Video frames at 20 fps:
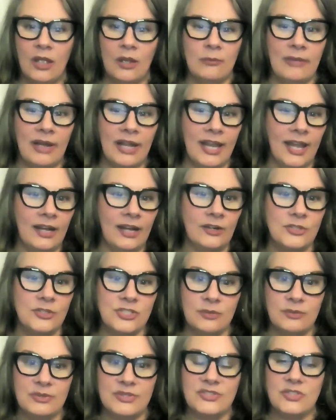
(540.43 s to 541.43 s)
My
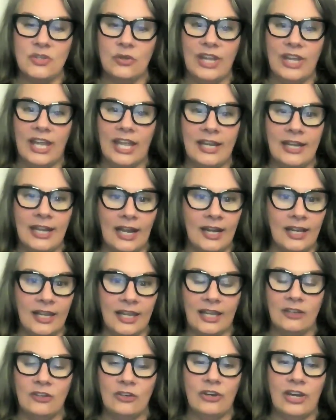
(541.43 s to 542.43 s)
energy was so
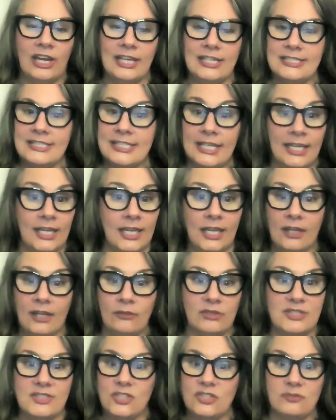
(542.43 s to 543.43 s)
kinetic and crazy. It
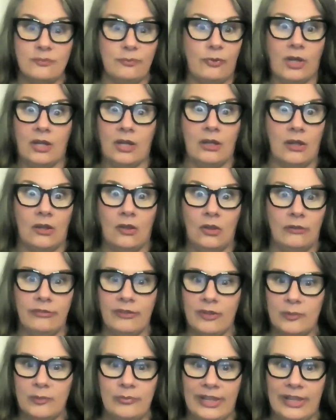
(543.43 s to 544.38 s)
was just all over